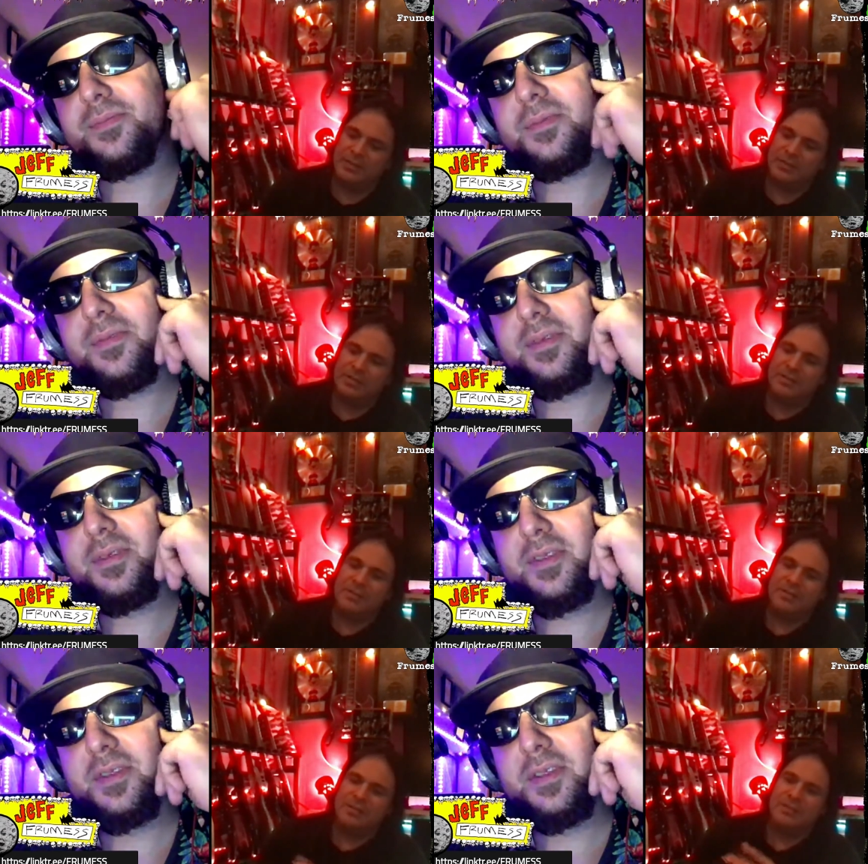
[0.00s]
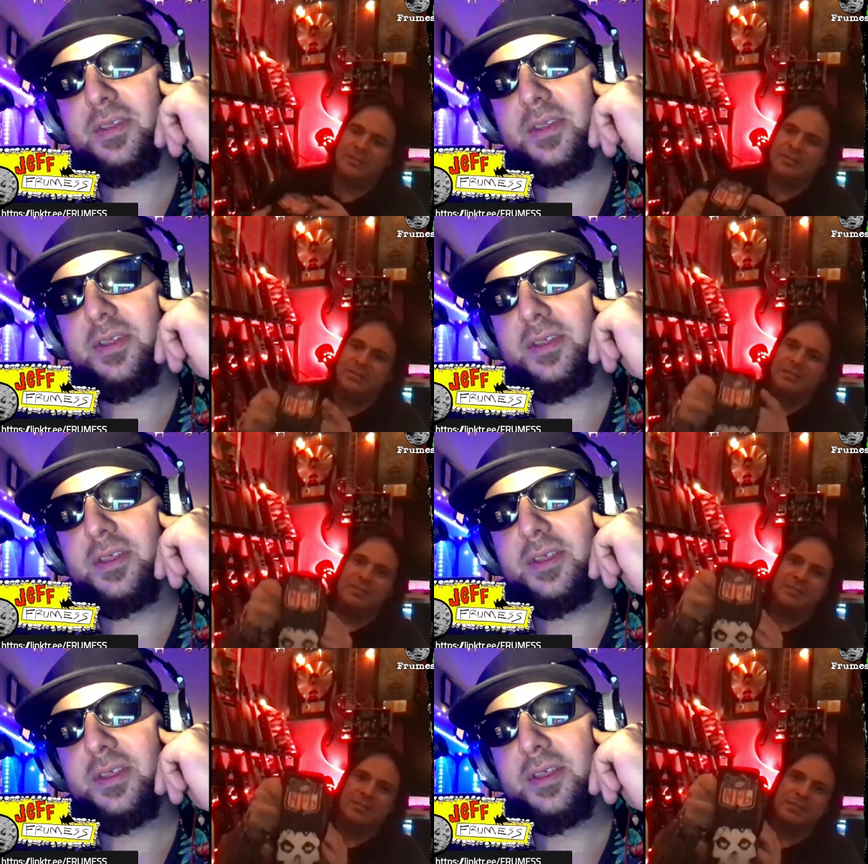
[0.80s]

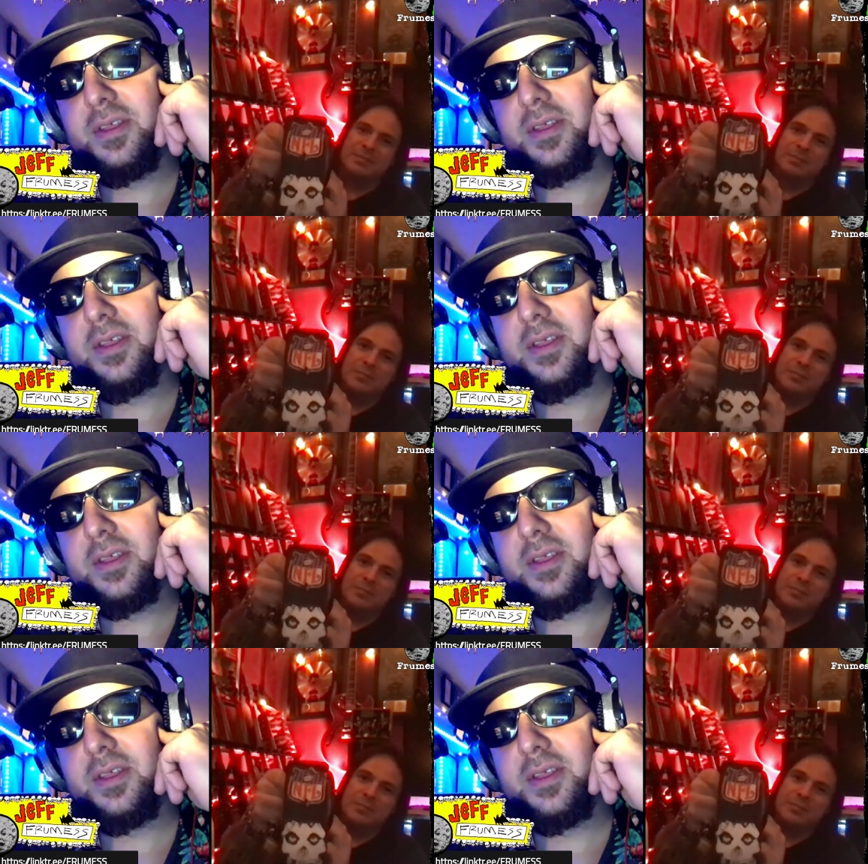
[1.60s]
No one is speaking in this clip.